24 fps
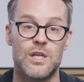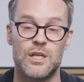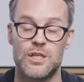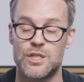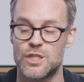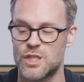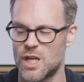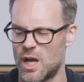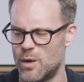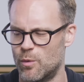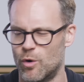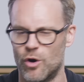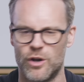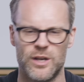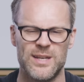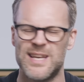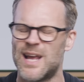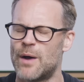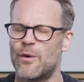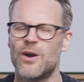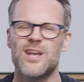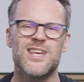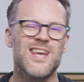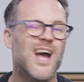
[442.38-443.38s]
and so on.
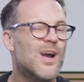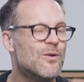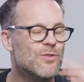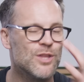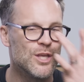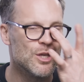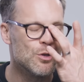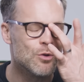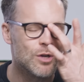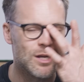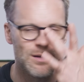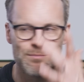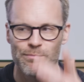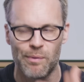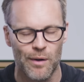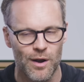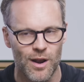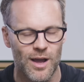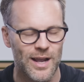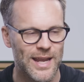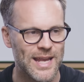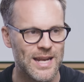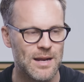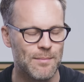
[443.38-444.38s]
Now I know that you can
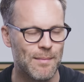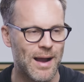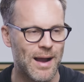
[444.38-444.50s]
plug in a